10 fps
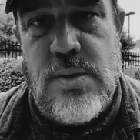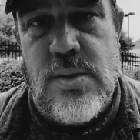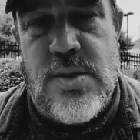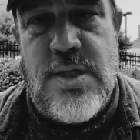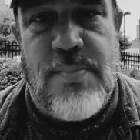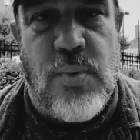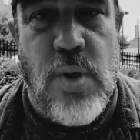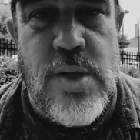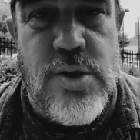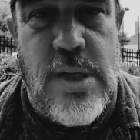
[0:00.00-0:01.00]
the
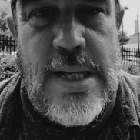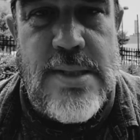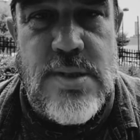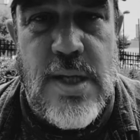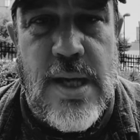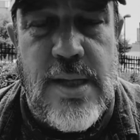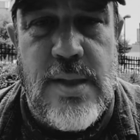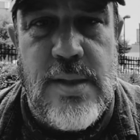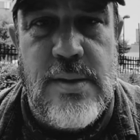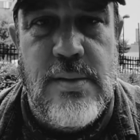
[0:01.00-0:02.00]
separation
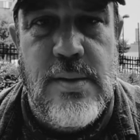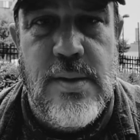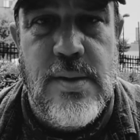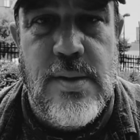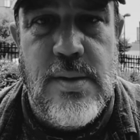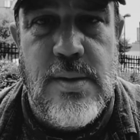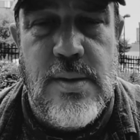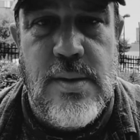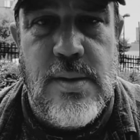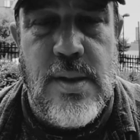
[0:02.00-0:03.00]
anxiety,
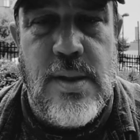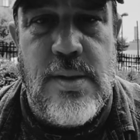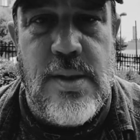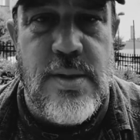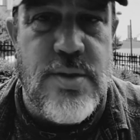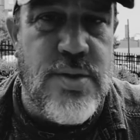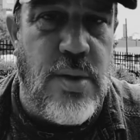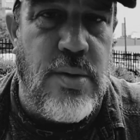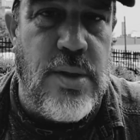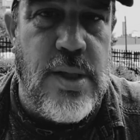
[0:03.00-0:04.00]
right? The
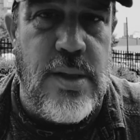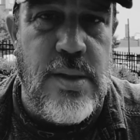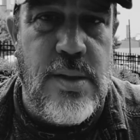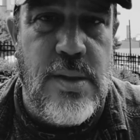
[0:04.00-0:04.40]
uncertainty,